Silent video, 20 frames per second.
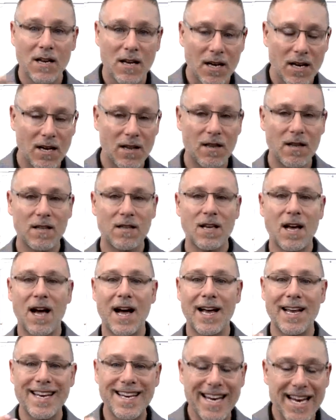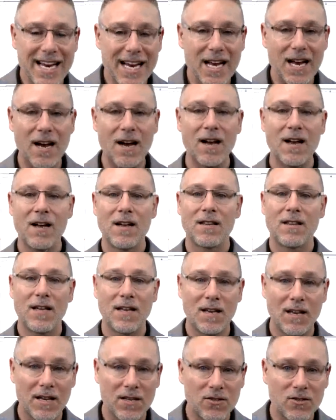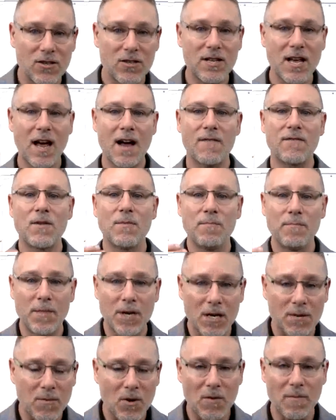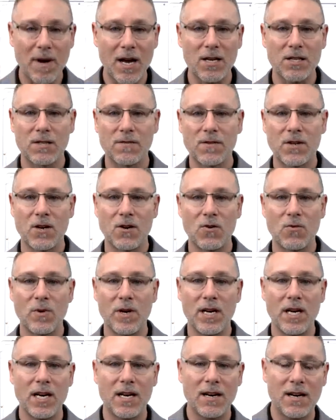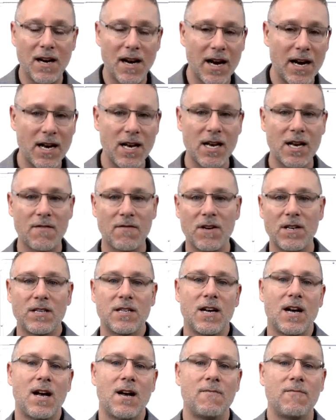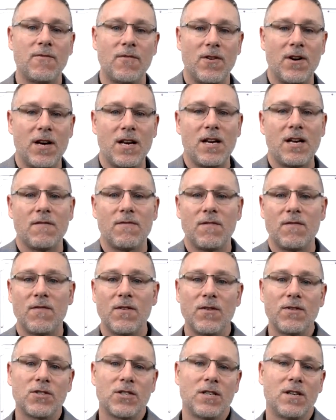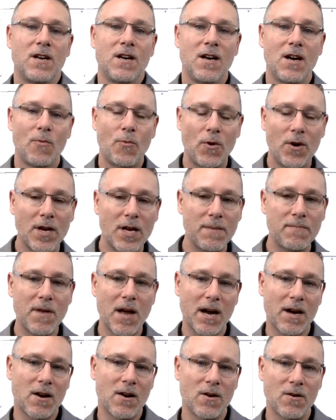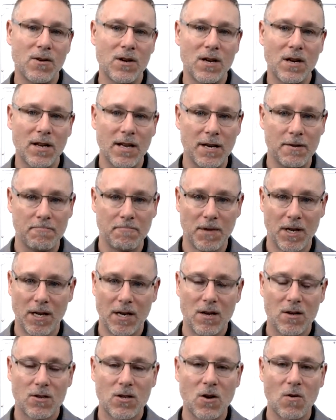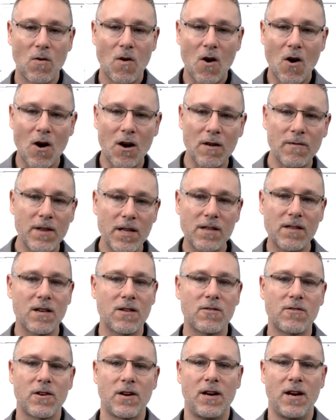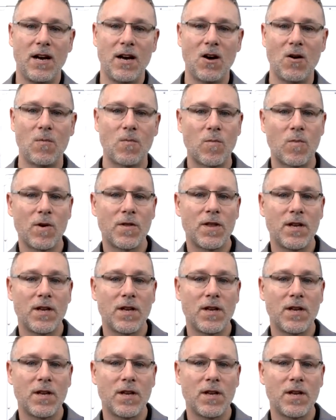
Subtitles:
in this idea that let's just have the minimal amount of code we need at any given time for any given version, and we'll keep that code clean. So all of these things are going to help with